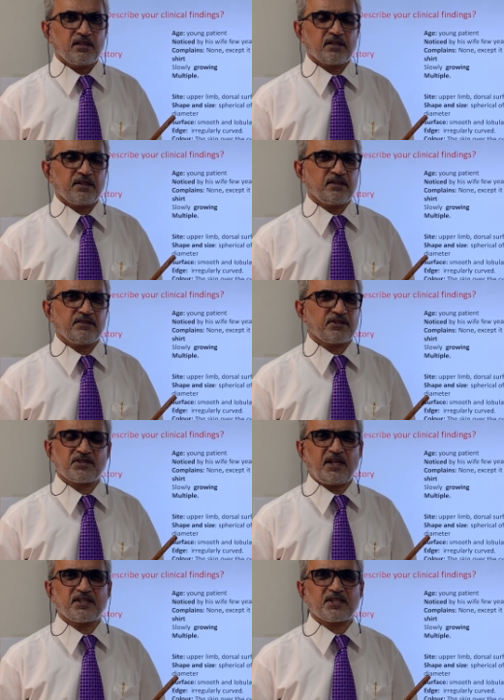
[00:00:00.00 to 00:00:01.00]
okay, it
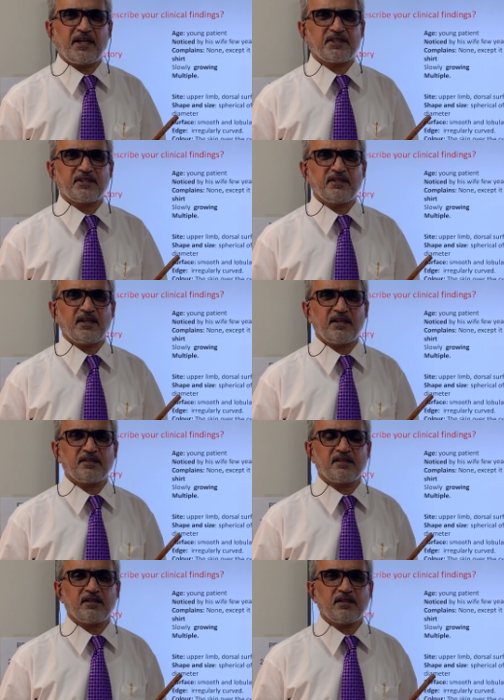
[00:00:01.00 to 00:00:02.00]
is anxiety,
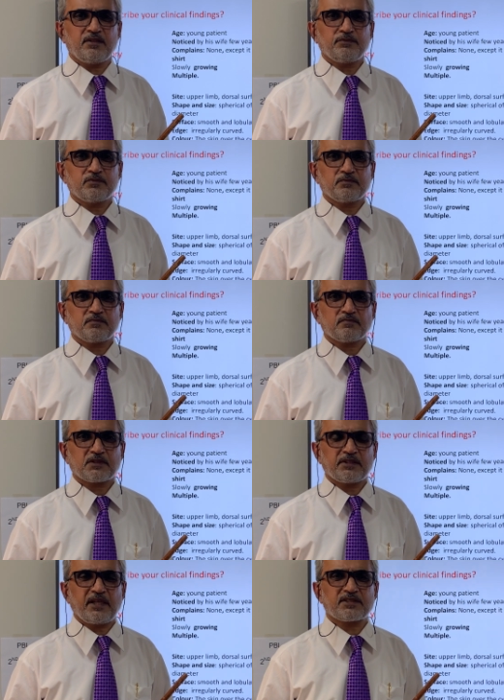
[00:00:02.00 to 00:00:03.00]
and
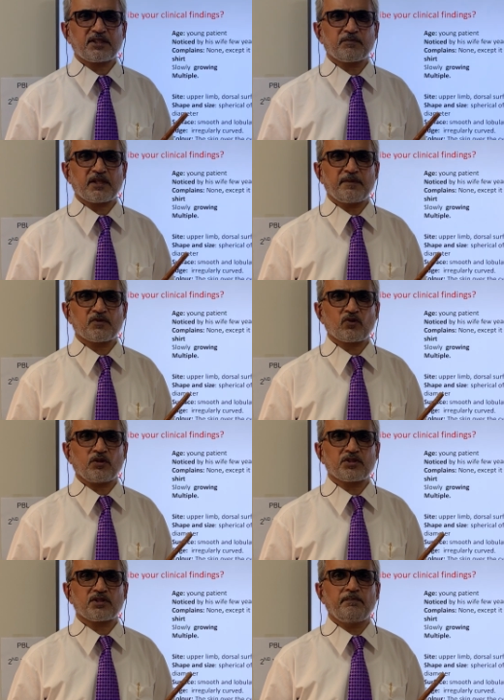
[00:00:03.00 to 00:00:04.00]
that sometimes
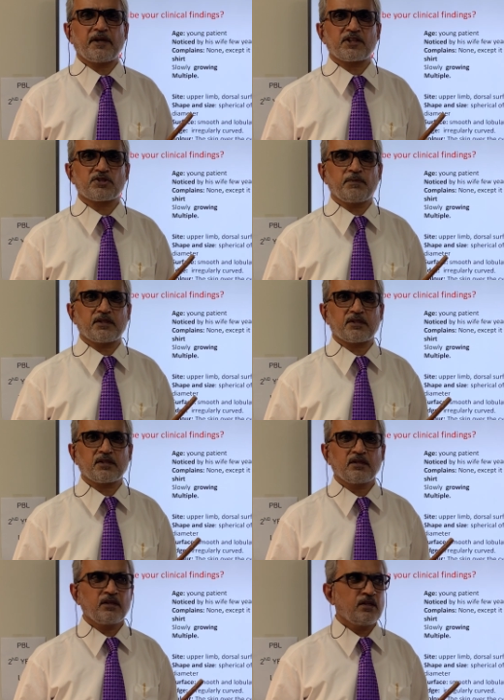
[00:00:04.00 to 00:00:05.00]
causes embarrassment
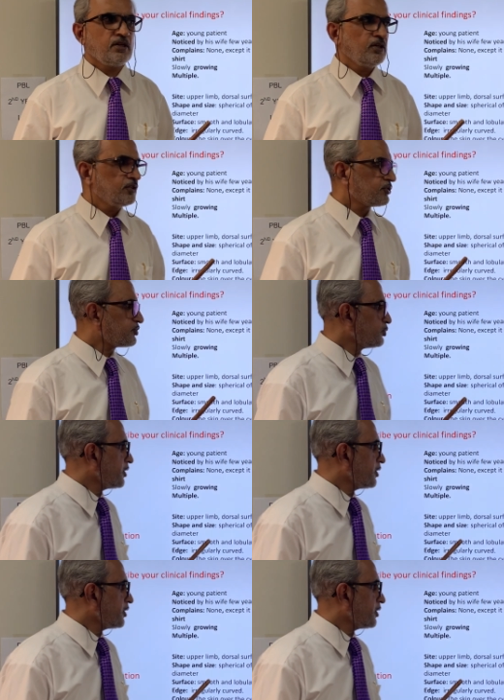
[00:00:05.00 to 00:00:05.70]
to